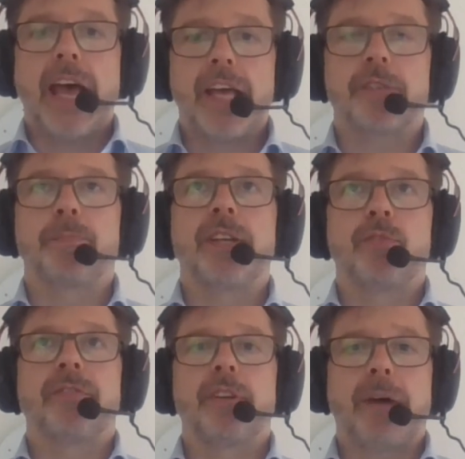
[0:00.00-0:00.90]
has been
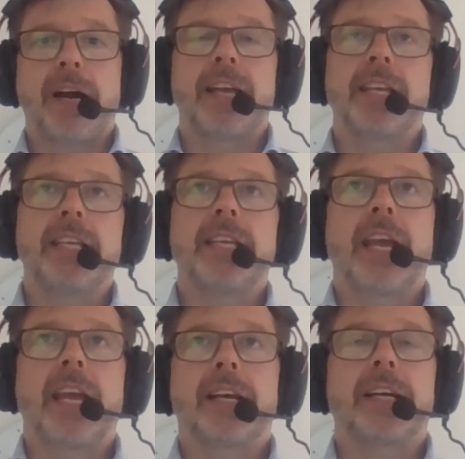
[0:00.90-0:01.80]
driven by
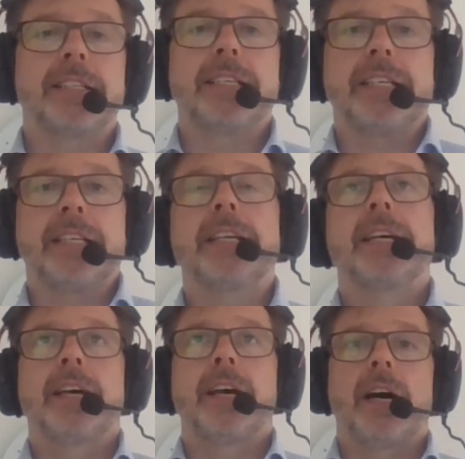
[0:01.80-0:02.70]
EA and IT
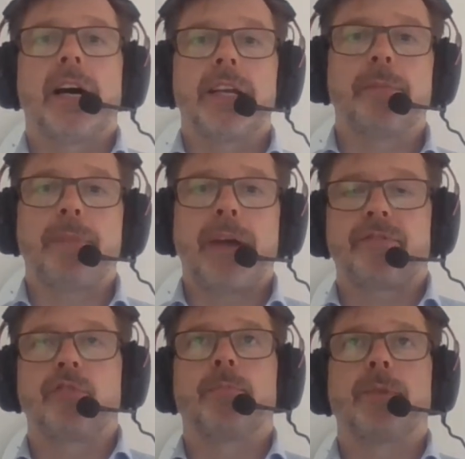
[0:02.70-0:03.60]
uh, in the
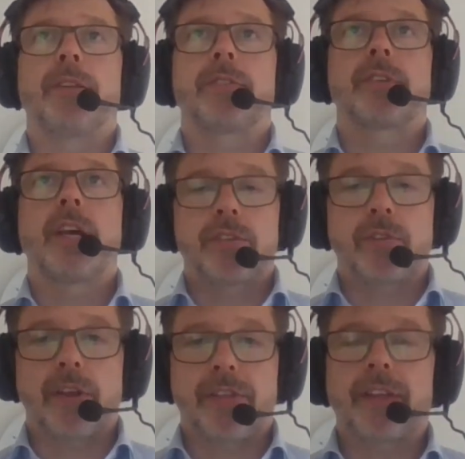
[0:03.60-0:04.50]
past few months.
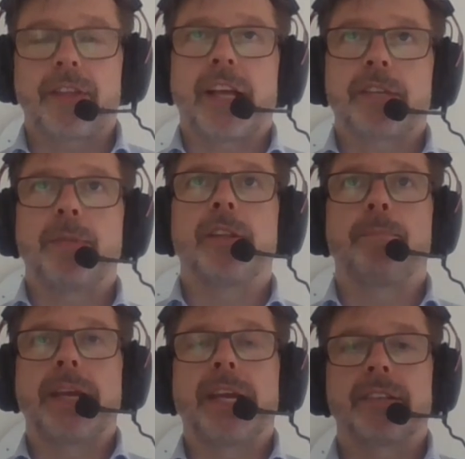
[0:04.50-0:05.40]
So I think that's been the
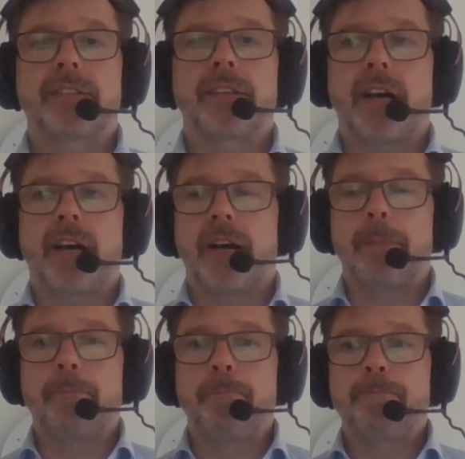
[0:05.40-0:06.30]
biggest
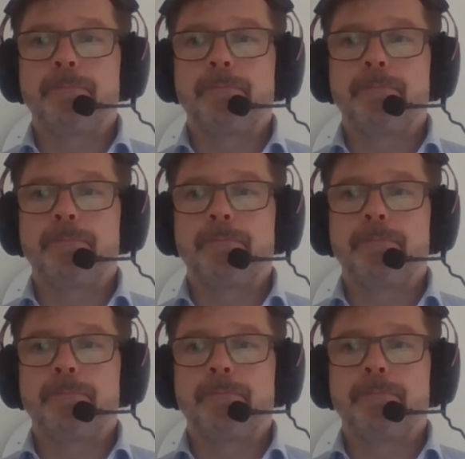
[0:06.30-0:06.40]
um,